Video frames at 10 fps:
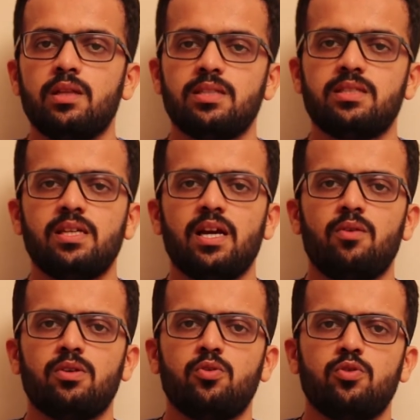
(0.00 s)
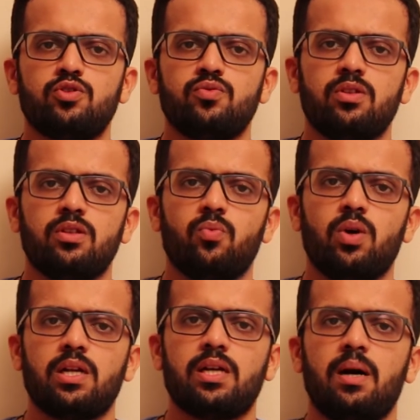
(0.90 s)
Let's see how he goes in the
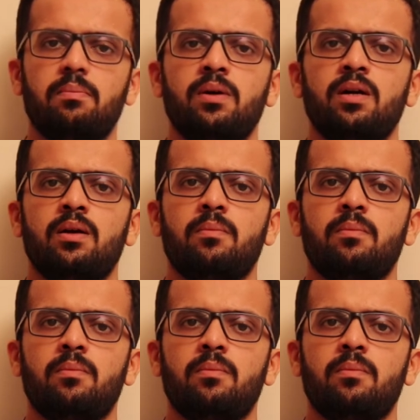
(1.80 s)
World Cup.